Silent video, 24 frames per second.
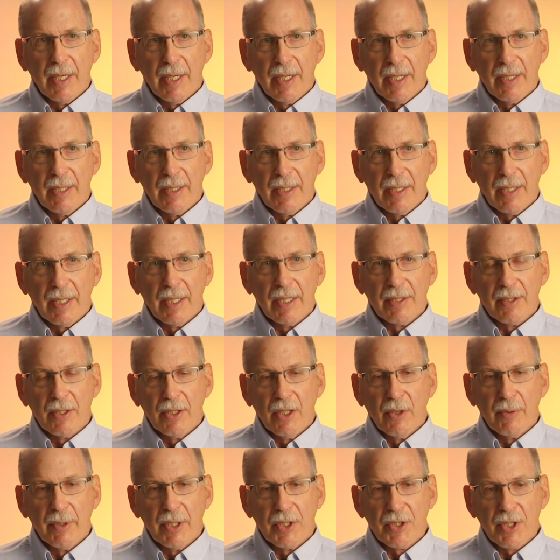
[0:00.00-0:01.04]
and get to
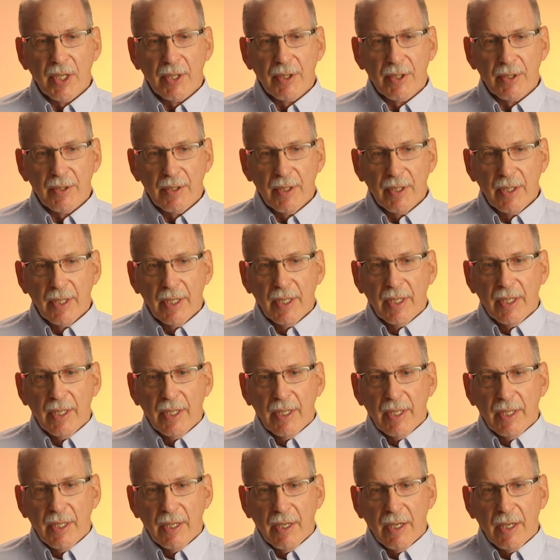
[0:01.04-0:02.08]
know each other
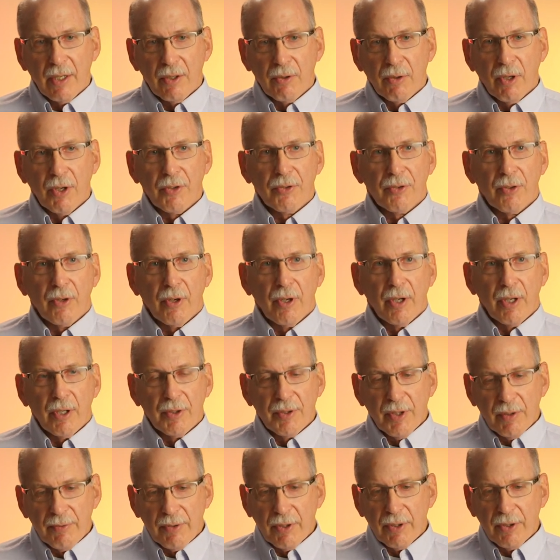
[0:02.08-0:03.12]
across all
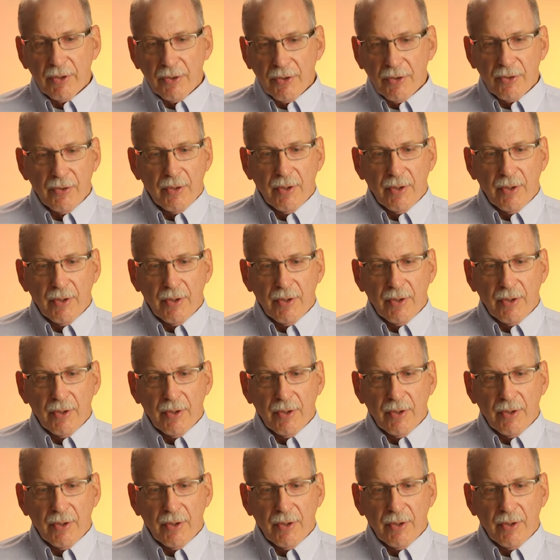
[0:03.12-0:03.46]
different